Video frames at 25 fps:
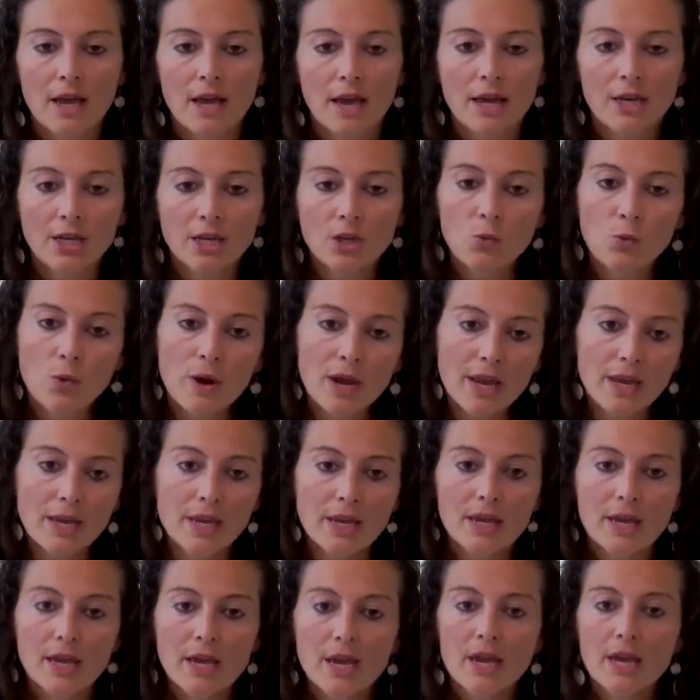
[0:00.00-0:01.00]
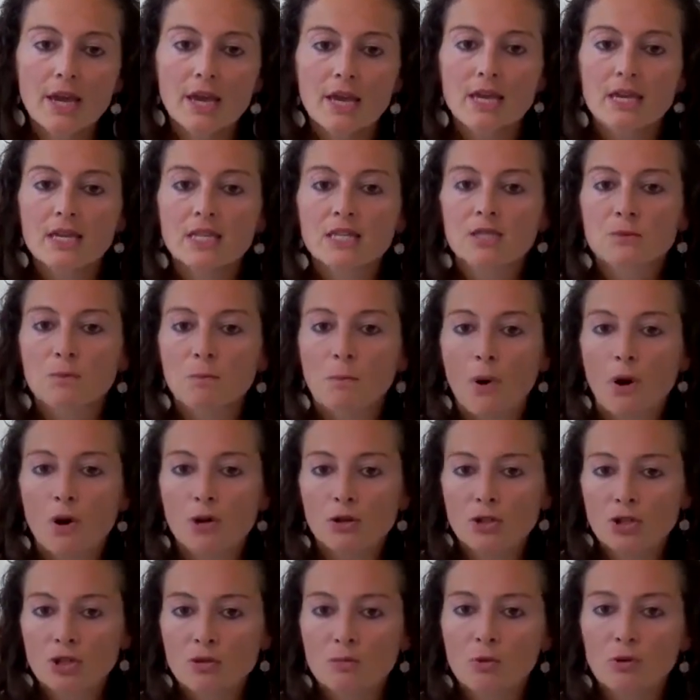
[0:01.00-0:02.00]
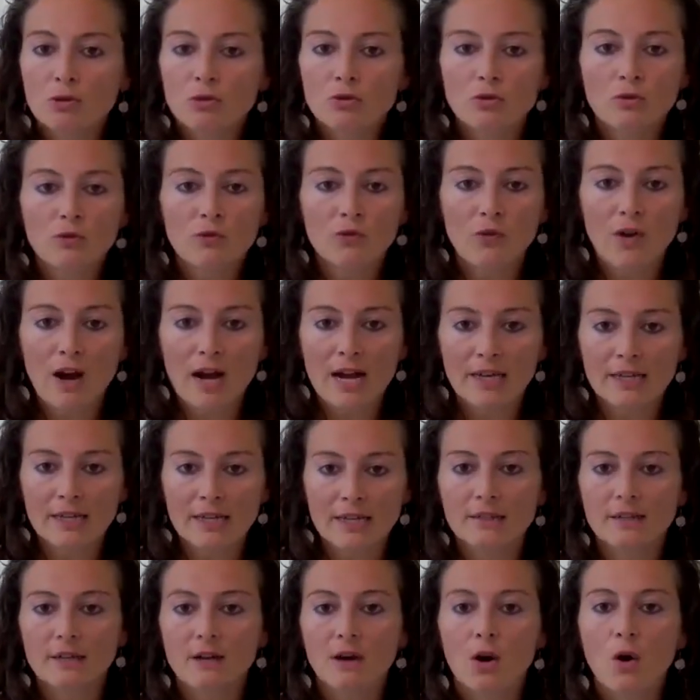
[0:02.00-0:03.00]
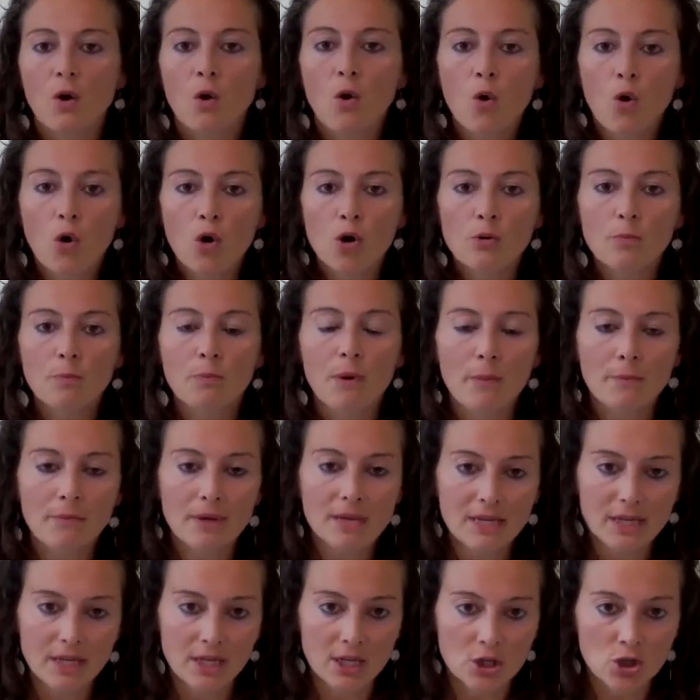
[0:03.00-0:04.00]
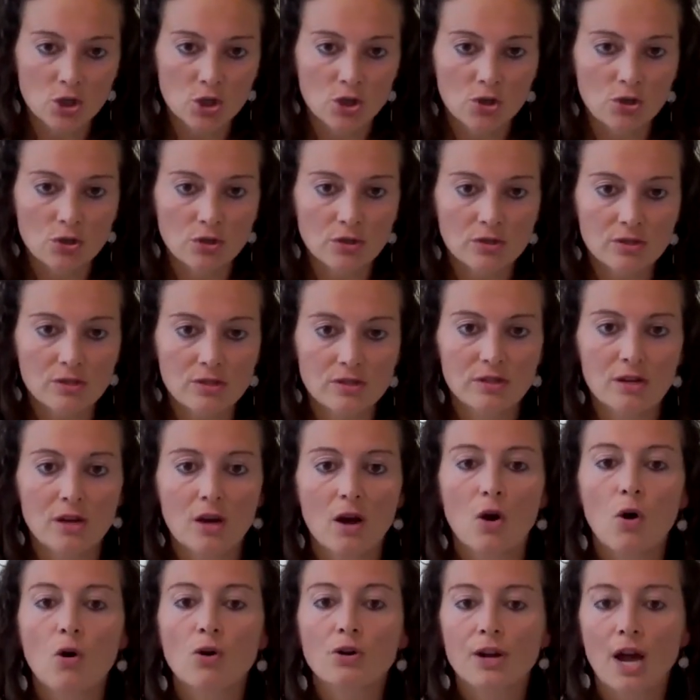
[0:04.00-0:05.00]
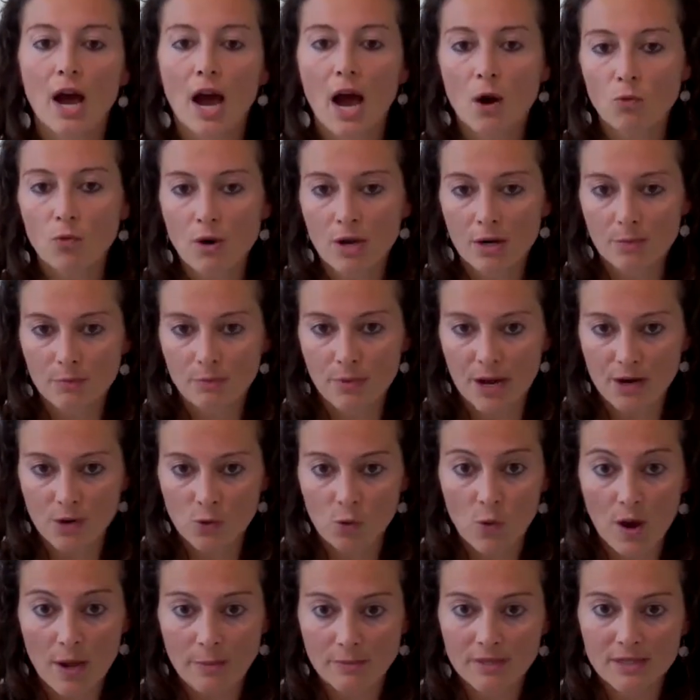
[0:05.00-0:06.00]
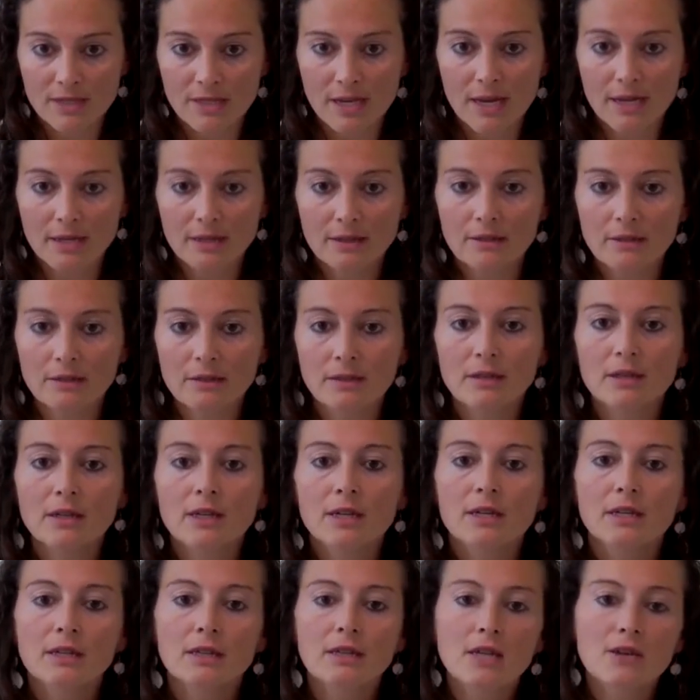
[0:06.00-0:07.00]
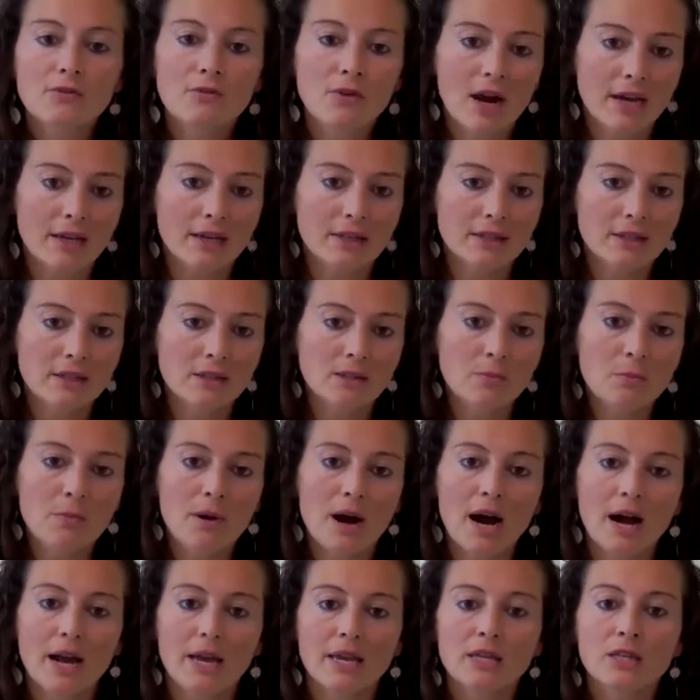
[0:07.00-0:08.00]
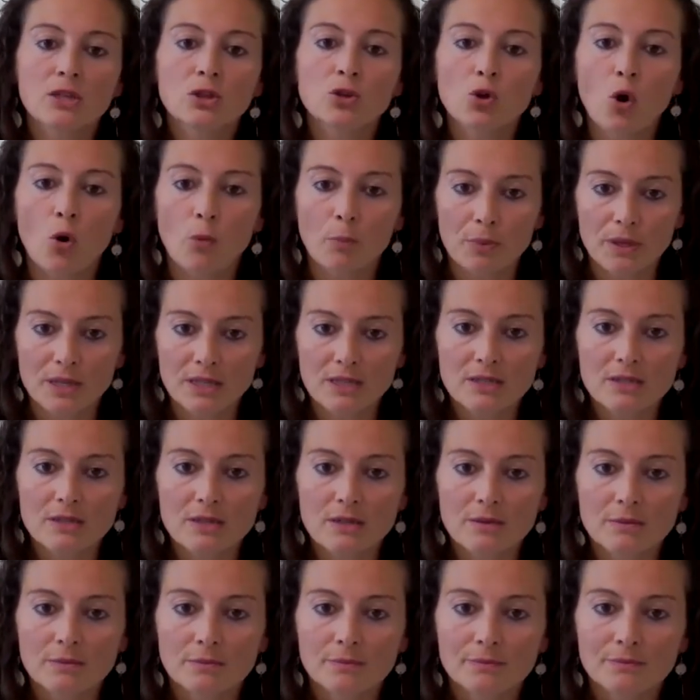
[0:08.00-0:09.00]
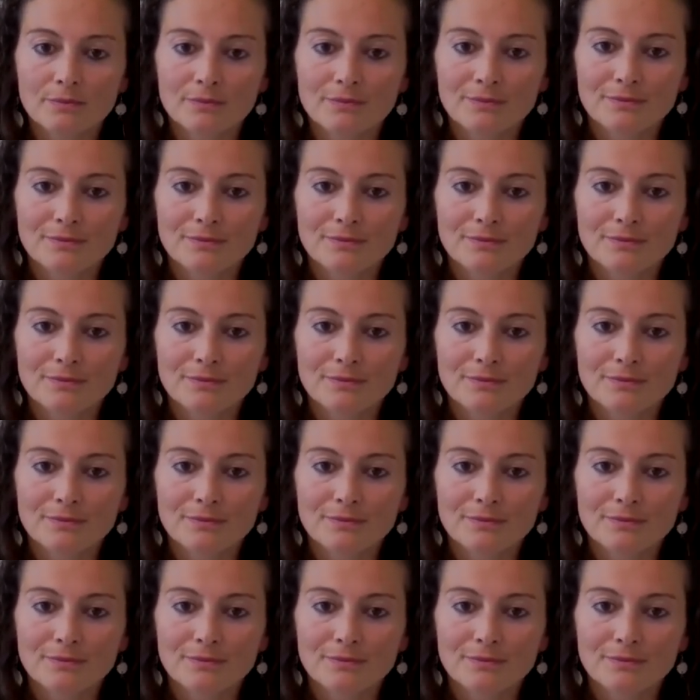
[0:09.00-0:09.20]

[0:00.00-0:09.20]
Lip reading: Anyway, it's possible to find all publications on our website divided by topics.